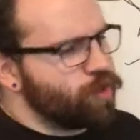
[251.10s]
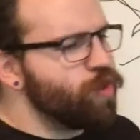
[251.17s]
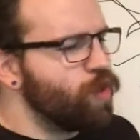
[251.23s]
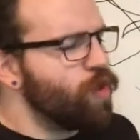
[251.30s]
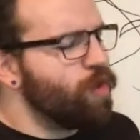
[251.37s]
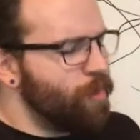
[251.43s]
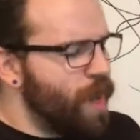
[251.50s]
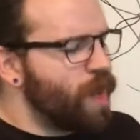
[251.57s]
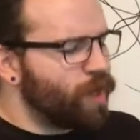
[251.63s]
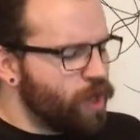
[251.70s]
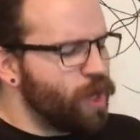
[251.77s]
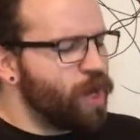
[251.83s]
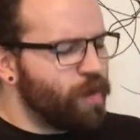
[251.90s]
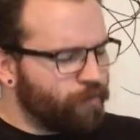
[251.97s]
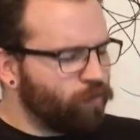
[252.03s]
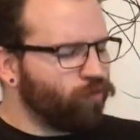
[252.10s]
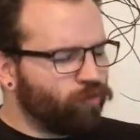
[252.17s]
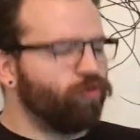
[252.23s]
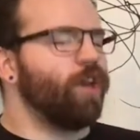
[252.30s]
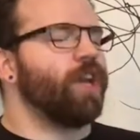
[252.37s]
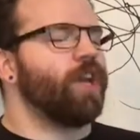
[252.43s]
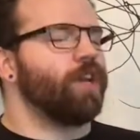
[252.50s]
the
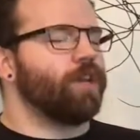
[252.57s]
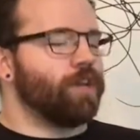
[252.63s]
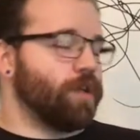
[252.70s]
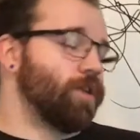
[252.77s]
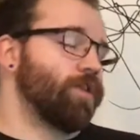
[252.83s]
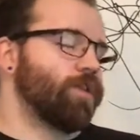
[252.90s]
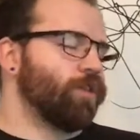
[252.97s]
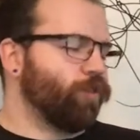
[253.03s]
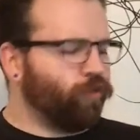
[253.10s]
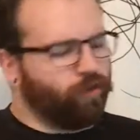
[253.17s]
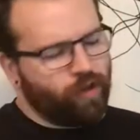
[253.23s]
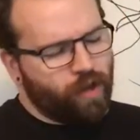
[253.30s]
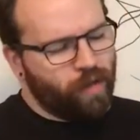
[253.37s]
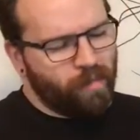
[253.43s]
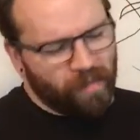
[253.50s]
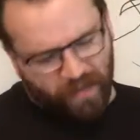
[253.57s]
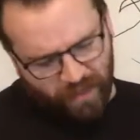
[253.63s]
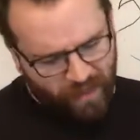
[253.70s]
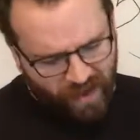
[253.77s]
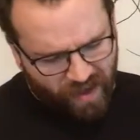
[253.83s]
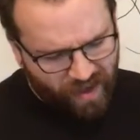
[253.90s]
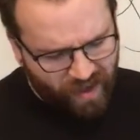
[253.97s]
magnificent,
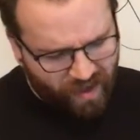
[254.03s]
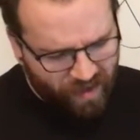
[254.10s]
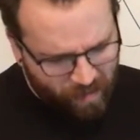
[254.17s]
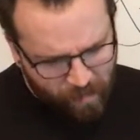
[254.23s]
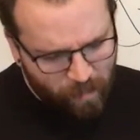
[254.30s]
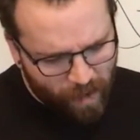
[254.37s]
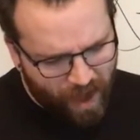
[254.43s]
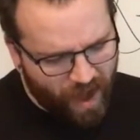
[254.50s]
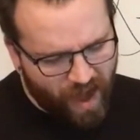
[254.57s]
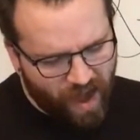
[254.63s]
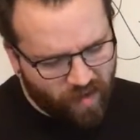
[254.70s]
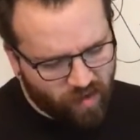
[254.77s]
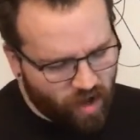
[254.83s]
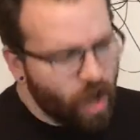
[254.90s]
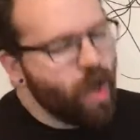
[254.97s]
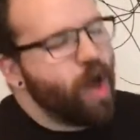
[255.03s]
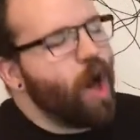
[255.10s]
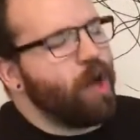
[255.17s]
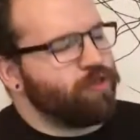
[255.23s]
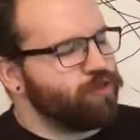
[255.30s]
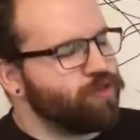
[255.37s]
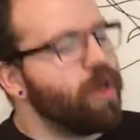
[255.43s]
something about
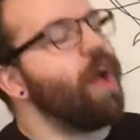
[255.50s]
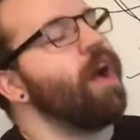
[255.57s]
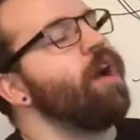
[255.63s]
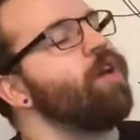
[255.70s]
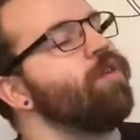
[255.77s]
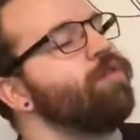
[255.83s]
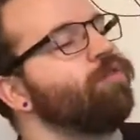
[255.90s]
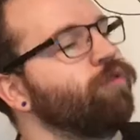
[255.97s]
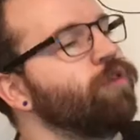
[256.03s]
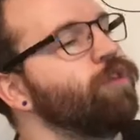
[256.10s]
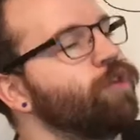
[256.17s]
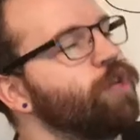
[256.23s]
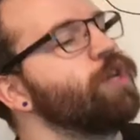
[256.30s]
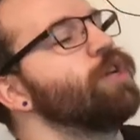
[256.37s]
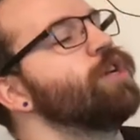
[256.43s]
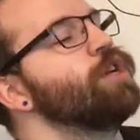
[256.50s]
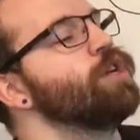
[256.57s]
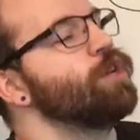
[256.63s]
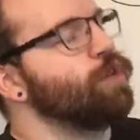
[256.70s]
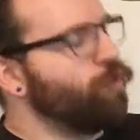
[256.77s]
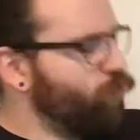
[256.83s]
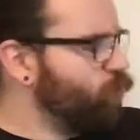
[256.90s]
1,000
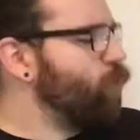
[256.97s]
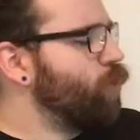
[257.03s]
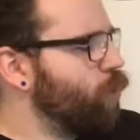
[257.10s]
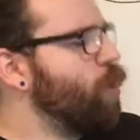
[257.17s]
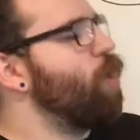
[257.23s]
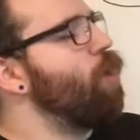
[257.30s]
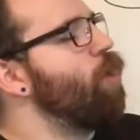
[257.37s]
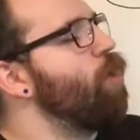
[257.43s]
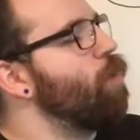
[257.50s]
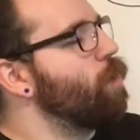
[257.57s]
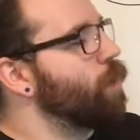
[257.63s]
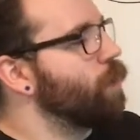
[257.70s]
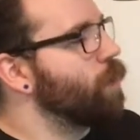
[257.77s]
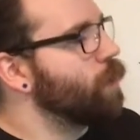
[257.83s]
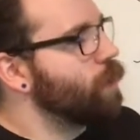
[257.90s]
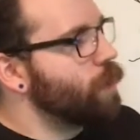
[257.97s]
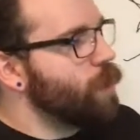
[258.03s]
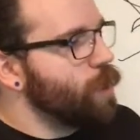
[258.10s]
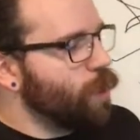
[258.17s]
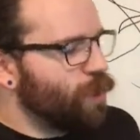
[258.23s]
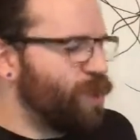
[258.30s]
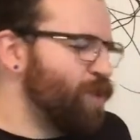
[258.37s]
years ago.
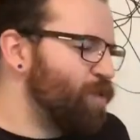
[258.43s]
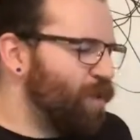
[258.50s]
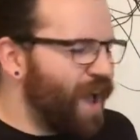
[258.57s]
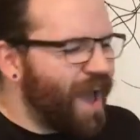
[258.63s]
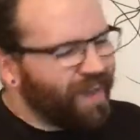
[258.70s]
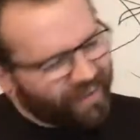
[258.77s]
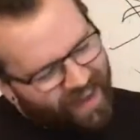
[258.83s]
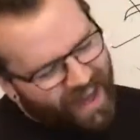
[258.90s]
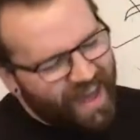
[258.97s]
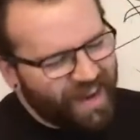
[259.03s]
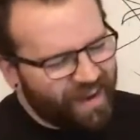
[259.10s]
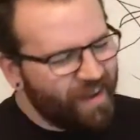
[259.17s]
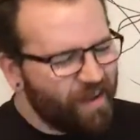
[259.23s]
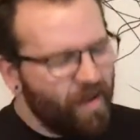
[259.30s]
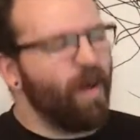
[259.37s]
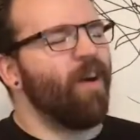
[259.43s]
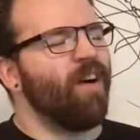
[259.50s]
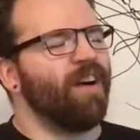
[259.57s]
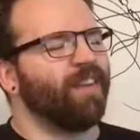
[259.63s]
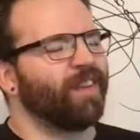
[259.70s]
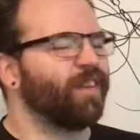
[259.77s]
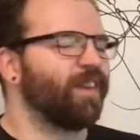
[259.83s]
2 guys and a
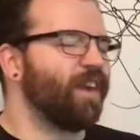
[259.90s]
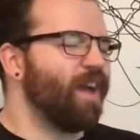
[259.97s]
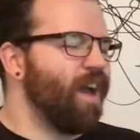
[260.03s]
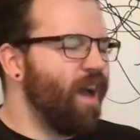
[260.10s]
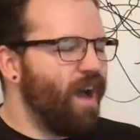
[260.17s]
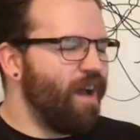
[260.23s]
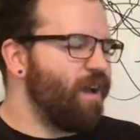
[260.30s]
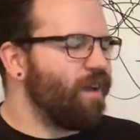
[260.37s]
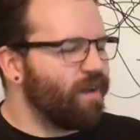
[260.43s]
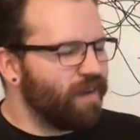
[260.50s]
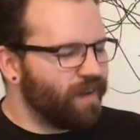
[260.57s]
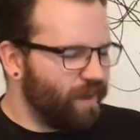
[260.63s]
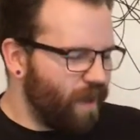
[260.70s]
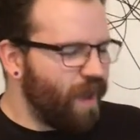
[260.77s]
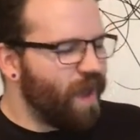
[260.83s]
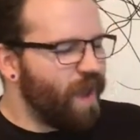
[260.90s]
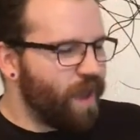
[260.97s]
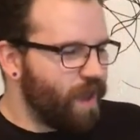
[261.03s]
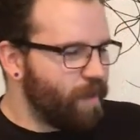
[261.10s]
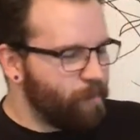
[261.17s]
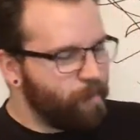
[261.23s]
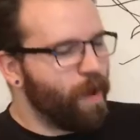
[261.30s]
horse on an
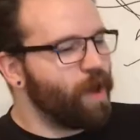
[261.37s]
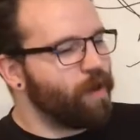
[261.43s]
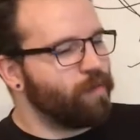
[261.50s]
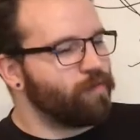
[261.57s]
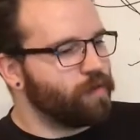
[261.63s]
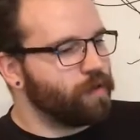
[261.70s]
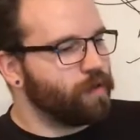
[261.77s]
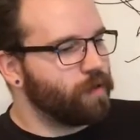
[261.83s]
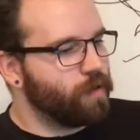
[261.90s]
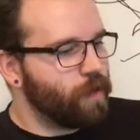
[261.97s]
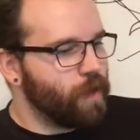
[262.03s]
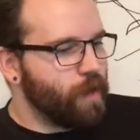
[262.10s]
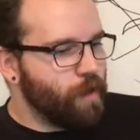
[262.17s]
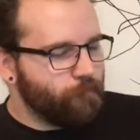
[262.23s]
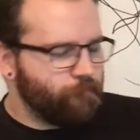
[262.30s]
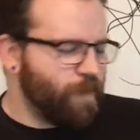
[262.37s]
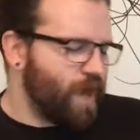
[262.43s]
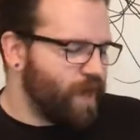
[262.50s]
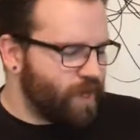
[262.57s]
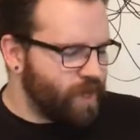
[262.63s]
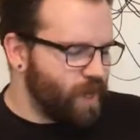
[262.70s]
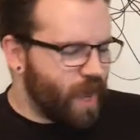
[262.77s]
airboat
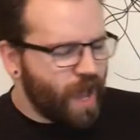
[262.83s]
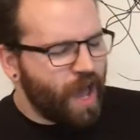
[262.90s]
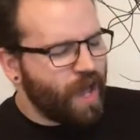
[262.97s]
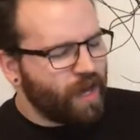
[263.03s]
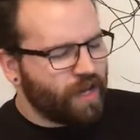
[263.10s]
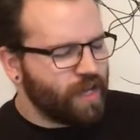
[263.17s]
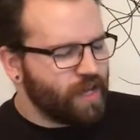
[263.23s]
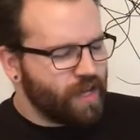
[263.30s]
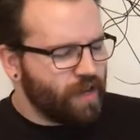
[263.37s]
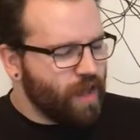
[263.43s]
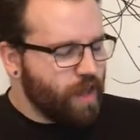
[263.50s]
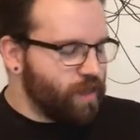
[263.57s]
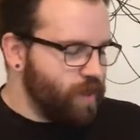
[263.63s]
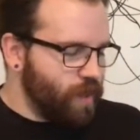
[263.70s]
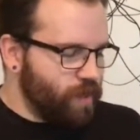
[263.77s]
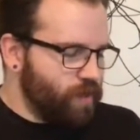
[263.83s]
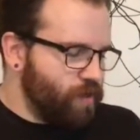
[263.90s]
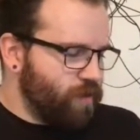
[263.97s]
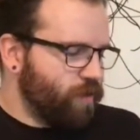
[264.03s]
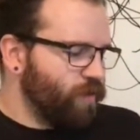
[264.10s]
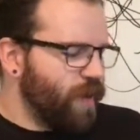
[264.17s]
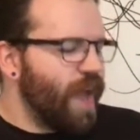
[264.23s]
found an island that
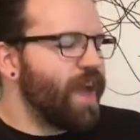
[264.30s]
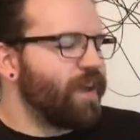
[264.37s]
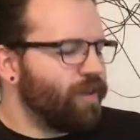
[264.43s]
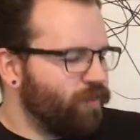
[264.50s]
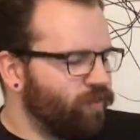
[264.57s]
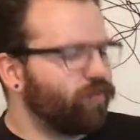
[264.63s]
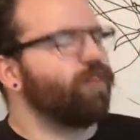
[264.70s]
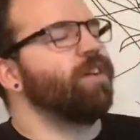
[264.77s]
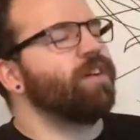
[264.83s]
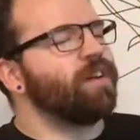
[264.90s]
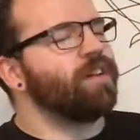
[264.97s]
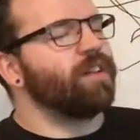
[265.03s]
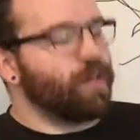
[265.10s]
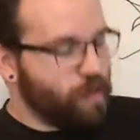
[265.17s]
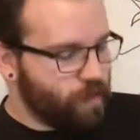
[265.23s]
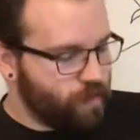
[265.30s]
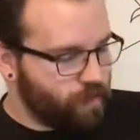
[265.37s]
looks like a skull.